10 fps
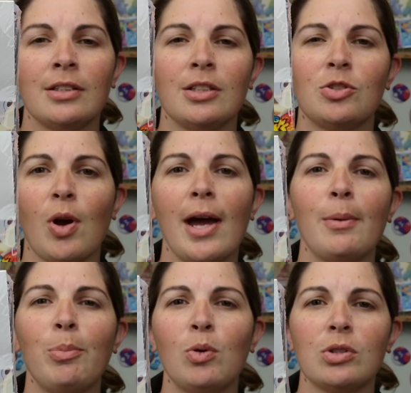to try to
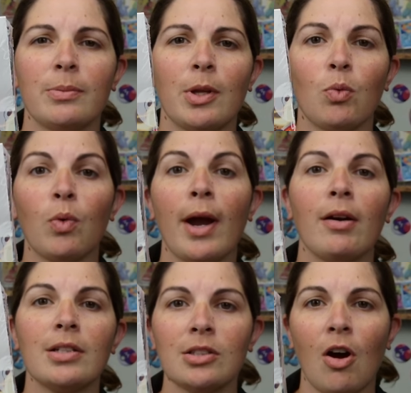pull some of the
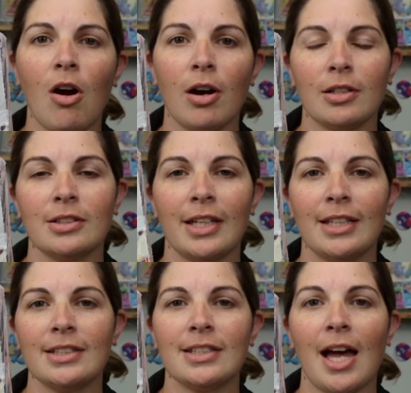rarest cards
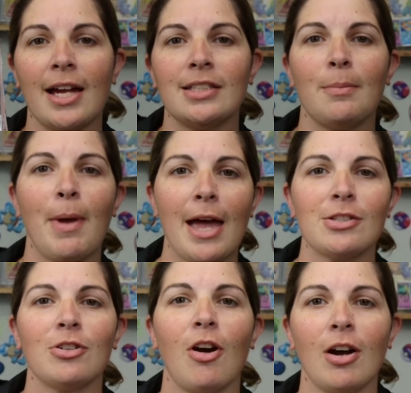inside to
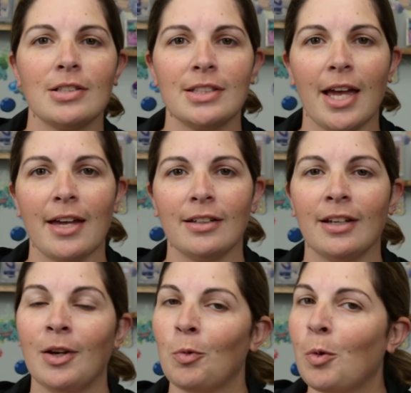master our set.
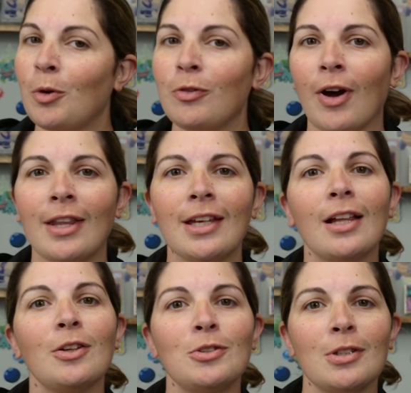Will we find the
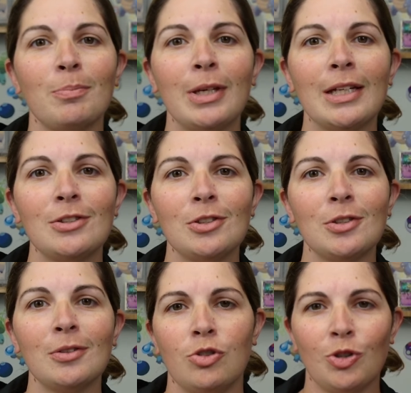elusive
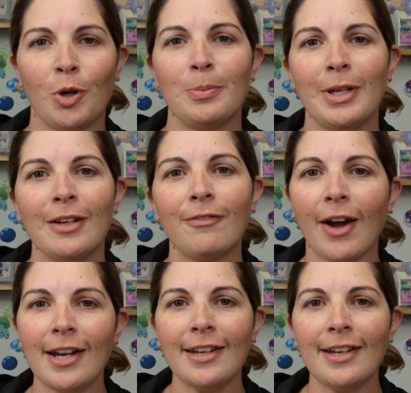Pikachu? Join me to find